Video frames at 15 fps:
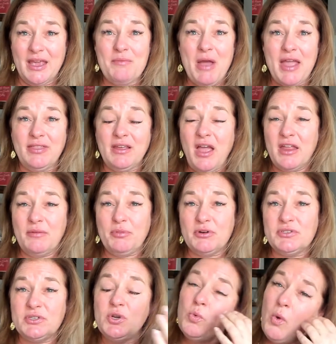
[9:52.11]
Am I the kind of
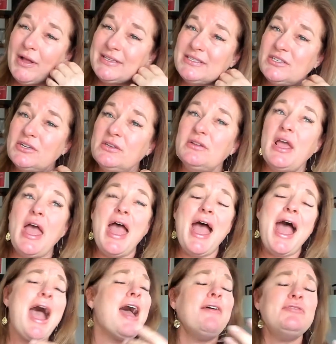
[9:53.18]
person who wants to
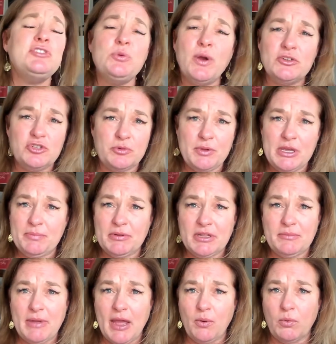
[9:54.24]
have 200 people
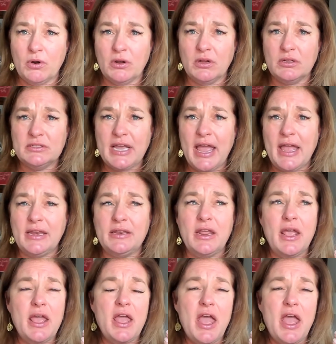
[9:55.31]
in my world and